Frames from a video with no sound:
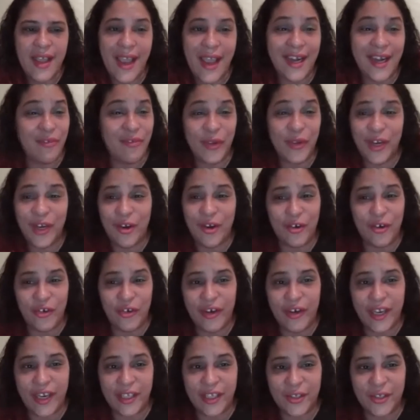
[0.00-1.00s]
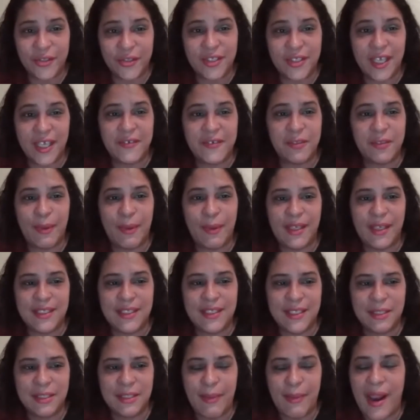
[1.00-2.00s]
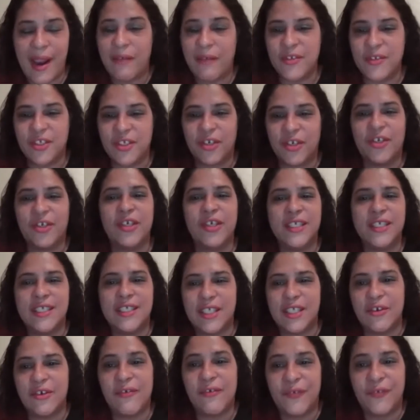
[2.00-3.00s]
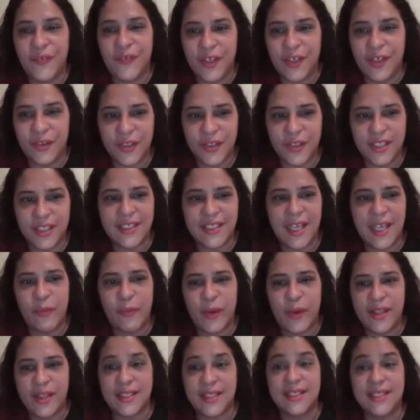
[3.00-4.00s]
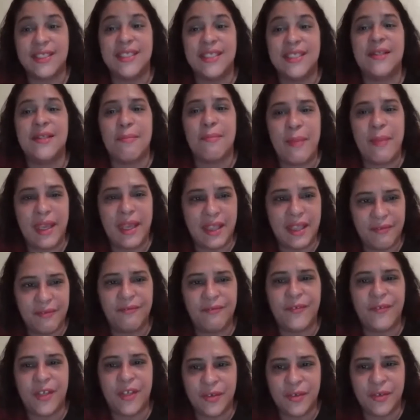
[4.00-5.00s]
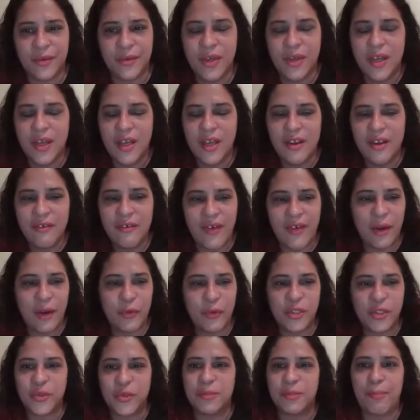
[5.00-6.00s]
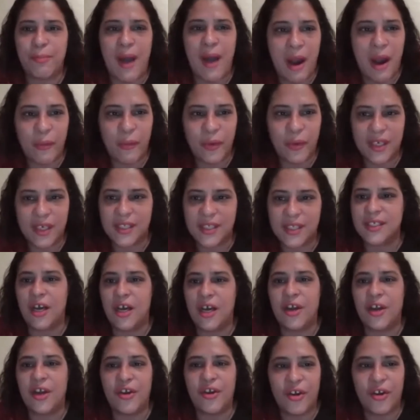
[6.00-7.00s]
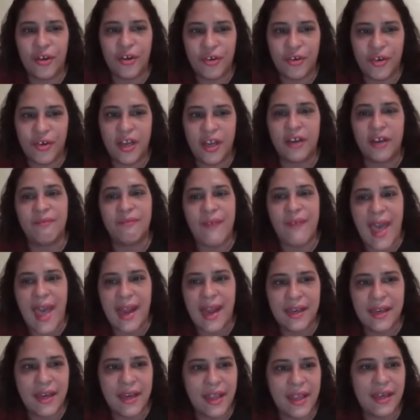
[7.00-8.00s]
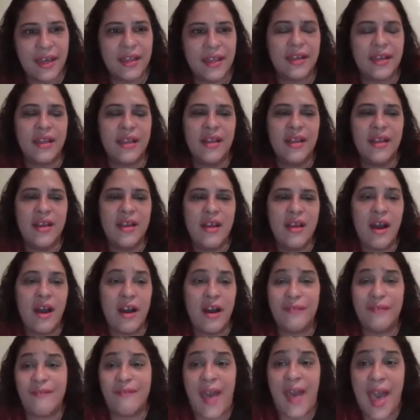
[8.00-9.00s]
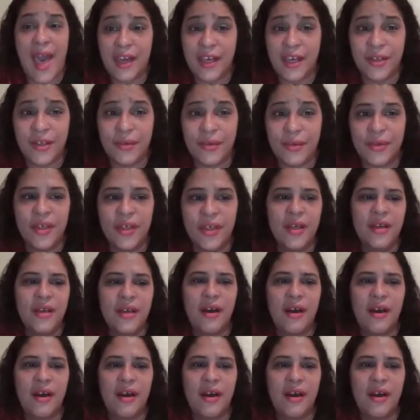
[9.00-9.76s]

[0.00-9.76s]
And if we don't create those safe spaces, parents are gonna still feel the same way the system made them feel, right? Which was powerless, unheard, unvalidated, unvalued.